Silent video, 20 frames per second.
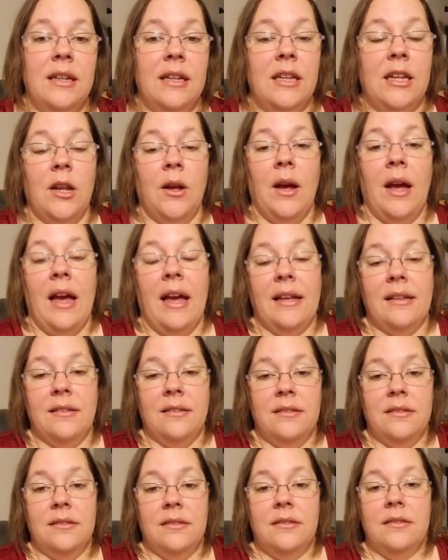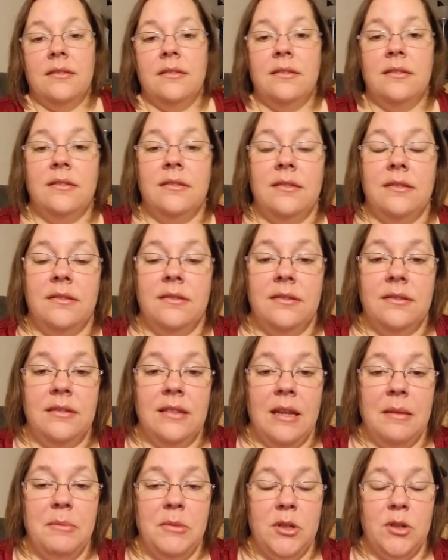I
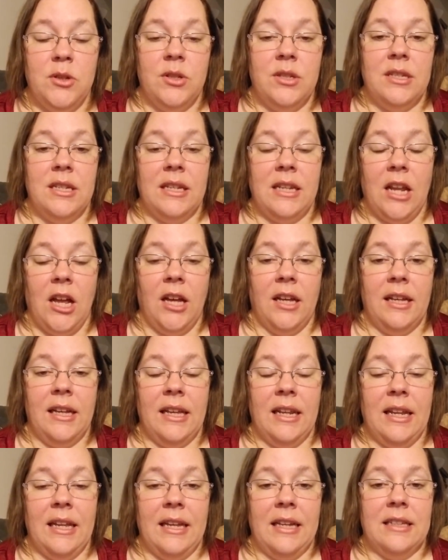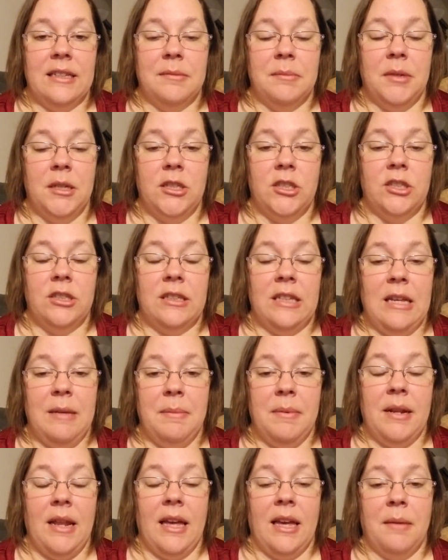am used to not getting as much sleep,
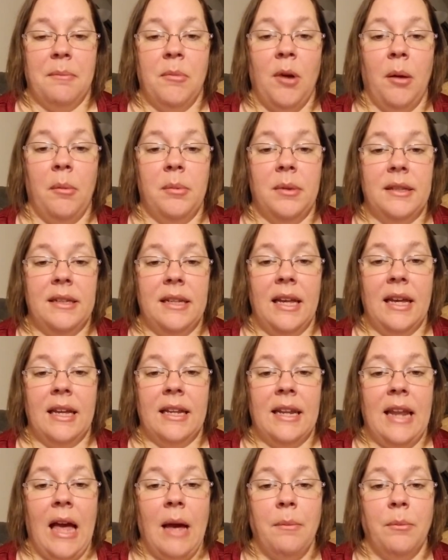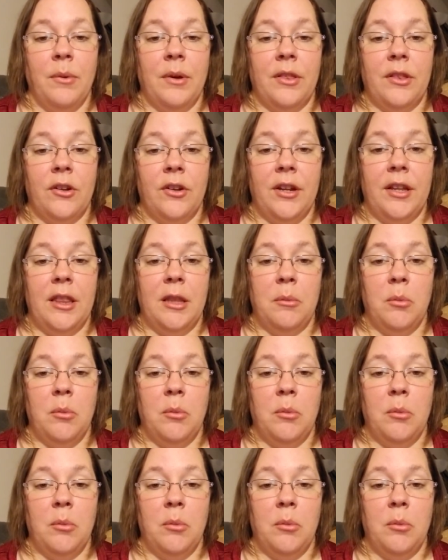and I can probably take a nap with her in the